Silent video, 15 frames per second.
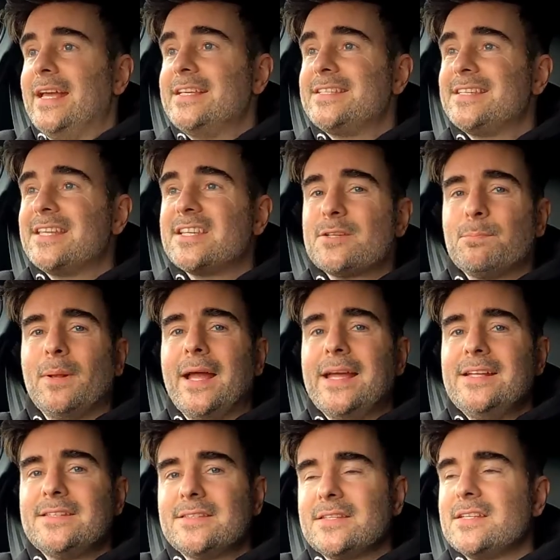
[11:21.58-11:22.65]
is a
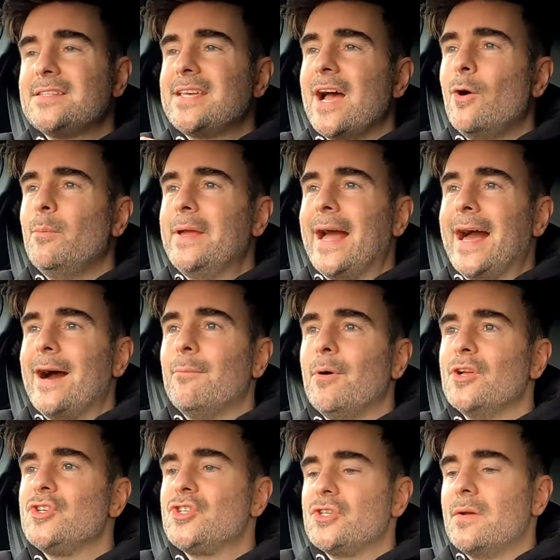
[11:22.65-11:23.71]
display to tell me how
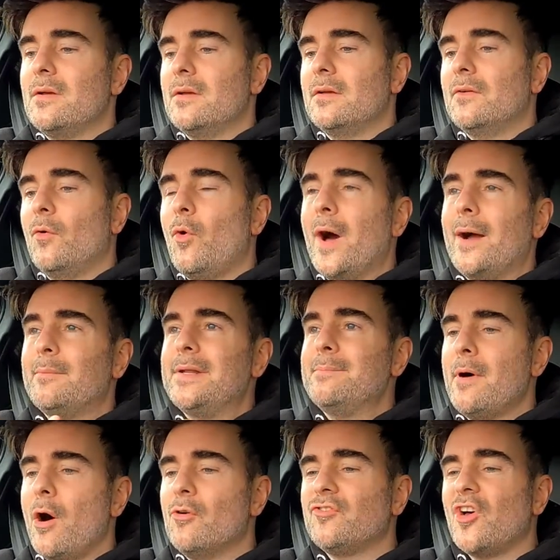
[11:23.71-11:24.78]
much or how
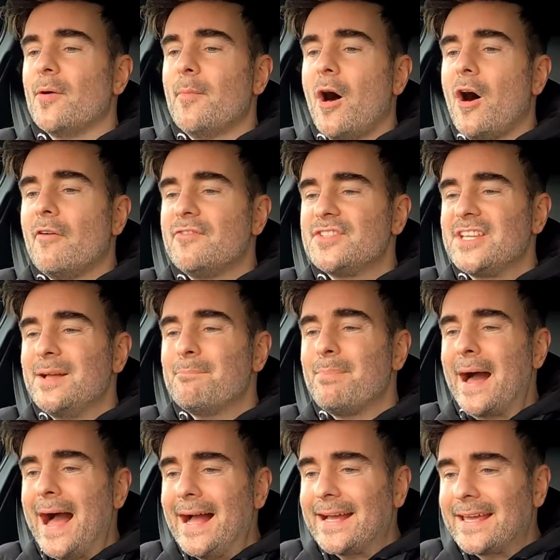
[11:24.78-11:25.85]
many miles I'm harvesting
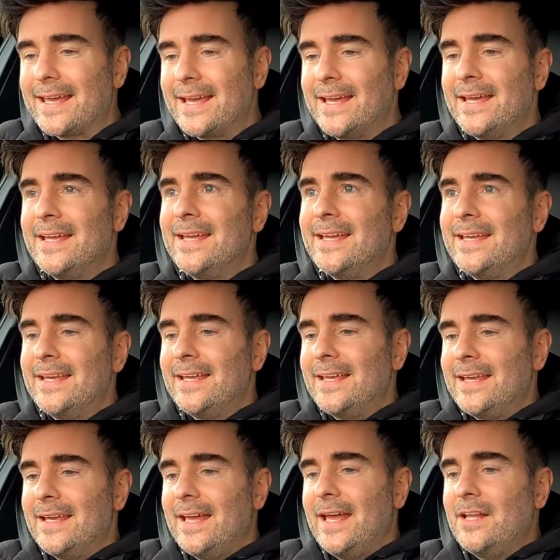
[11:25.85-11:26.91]
back
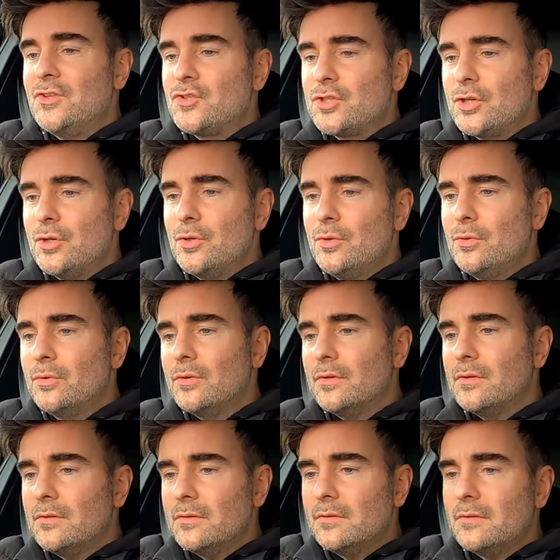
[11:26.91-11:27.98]
into
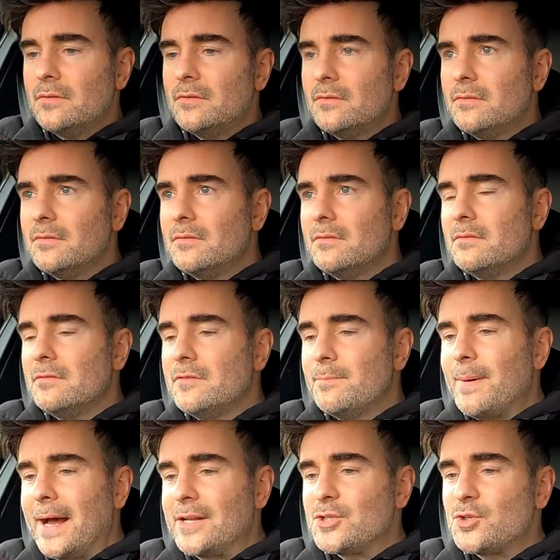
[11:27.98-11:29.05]

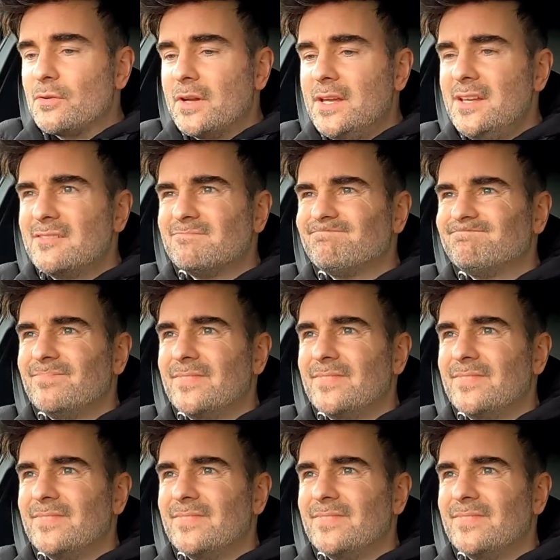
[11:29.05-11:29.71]
the battery.